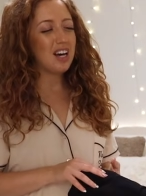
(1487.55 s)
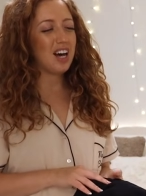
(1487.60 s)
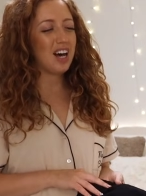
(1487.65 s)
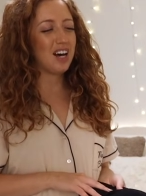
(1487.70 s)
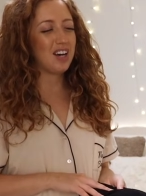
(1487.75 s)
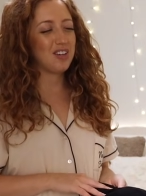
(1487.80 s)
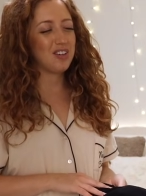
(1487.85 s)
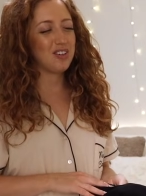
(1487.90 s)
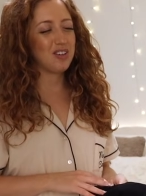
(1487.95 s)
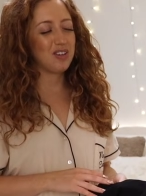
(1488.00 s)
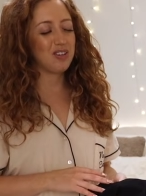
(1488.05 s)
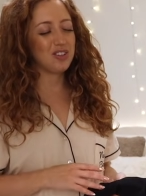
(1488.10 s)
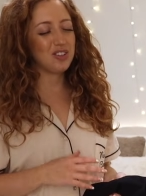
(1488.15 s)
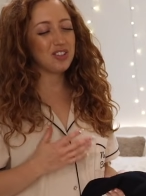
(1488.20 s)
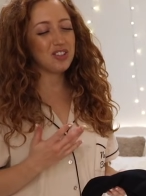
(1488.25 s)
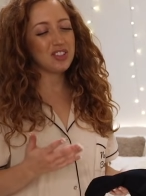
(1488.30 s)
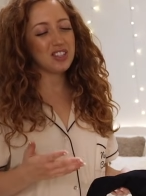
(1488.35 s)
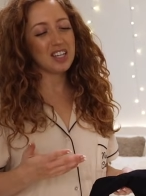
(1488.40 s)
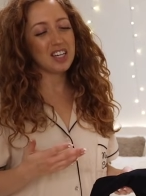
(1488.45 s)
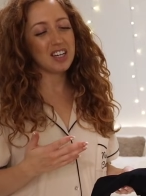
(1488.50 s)
I don't know, it's
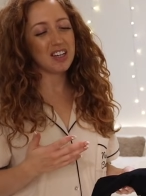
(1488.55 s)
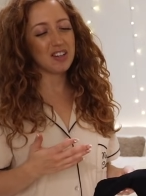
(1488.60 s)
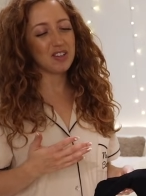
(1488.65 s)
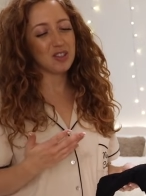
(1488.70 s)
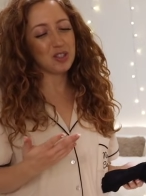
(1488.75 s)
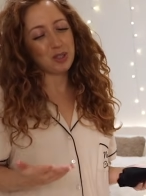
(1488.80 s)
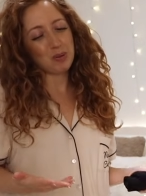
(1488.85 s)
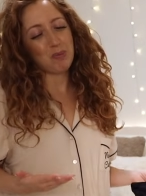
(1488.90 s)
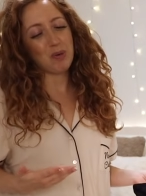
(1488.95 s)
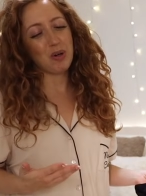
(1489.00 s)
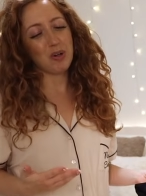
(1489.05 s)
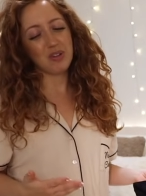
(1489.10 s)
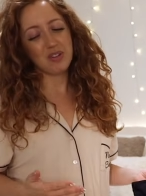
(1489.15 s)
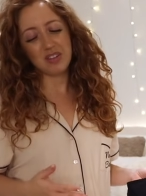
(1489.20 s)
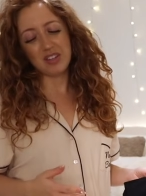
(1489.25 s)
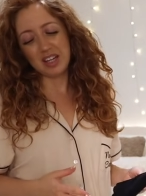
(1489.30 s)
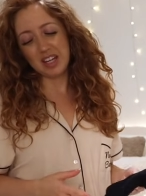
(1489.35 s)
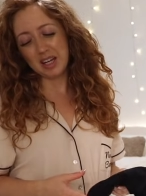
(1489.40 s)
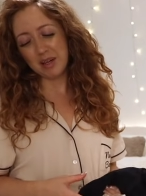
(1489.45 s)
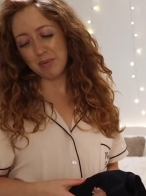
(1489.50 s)
just like a small
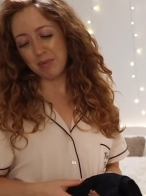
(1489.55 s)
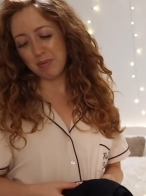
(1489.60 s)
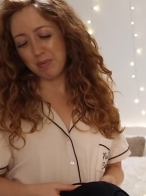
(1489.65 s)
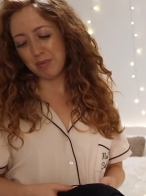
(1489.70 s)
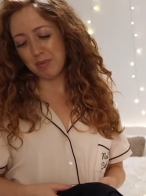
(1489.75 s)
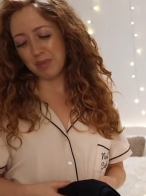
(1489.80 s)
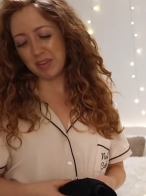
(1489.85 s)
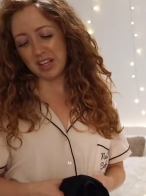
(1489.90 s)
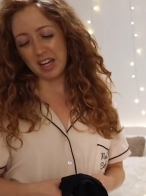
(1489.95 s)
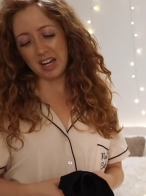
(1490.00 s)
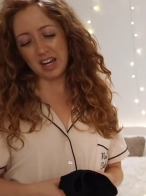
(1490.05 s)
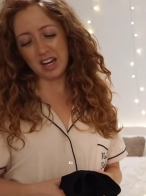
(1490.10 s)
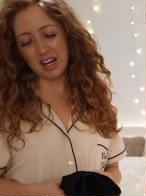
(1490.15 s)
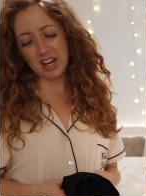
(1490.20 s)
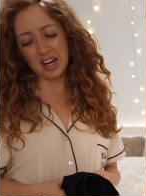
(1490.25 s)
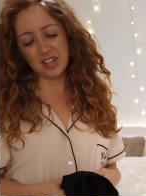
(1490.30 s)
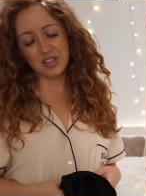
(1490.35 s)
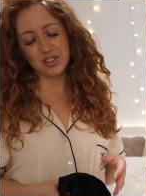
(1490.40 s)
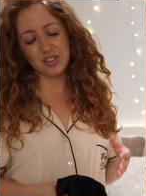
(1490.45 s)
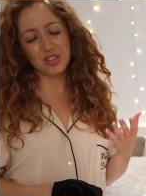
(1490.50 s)
thing that
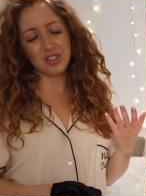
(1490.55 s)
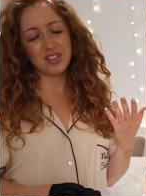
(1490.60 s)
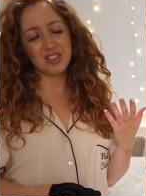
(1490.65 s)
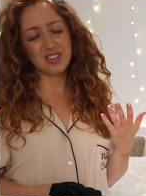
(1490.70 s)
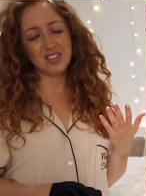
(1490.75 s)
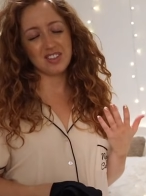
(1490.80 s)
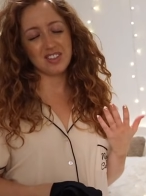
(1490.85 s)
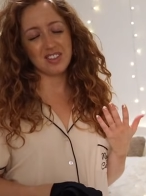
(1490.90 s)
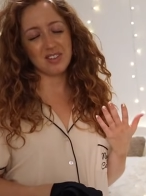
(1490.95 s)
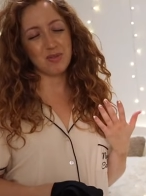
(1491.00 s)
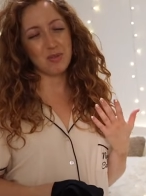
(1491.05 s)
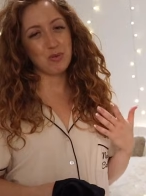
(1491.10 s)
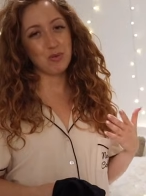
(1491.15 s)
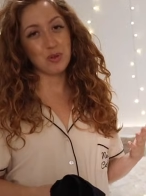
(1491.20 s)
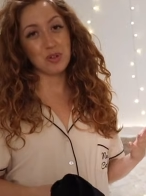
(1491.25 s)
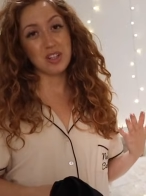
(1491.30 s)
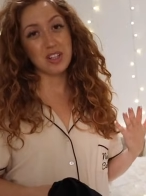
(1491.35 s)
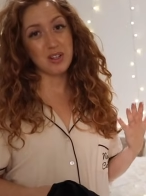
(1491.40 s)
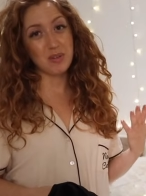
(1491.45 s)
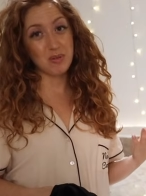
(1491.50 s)
I just
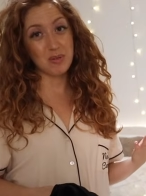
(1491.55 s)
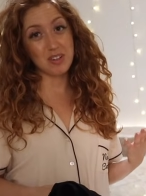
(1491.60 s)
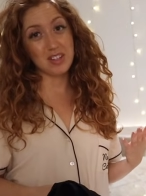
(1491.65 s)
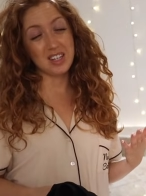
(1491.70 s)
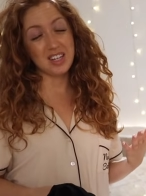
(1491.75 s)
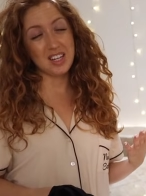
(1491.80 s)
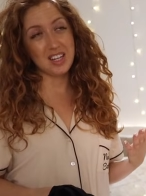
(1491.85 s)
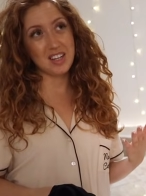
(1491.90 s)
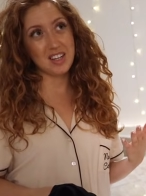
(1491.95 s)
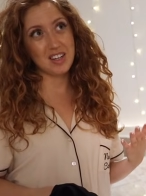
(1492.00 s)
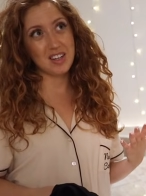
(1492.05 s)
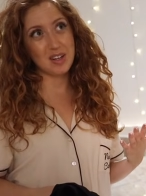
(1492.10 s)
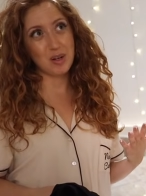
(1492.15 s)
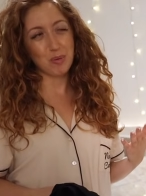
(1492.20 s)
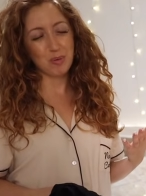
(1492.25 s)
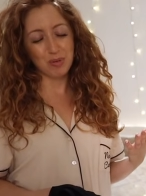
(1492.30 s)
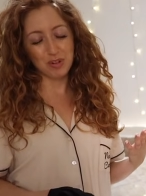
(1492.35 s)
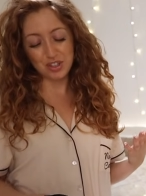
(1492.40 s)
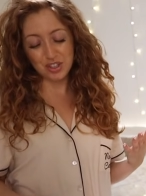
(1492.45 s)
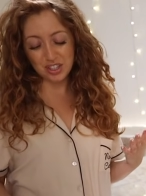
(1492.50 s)
really, really
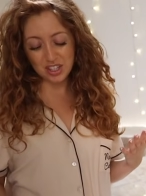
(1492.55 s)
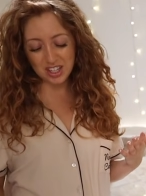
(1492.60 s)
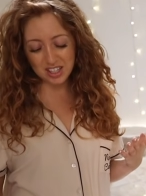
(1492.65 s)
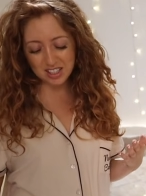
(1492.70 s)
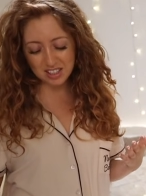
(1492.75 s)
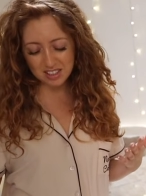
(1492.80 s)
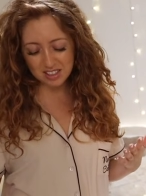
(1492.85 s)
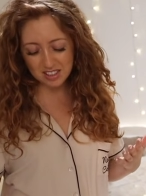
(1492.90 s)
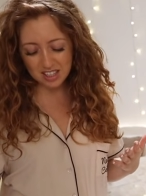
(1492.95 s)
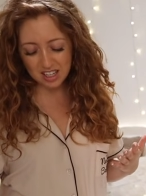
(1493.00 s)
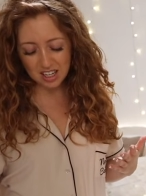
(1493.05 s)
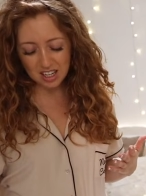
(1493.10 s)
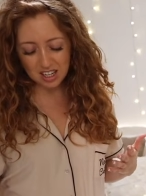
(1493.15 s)
appreciate.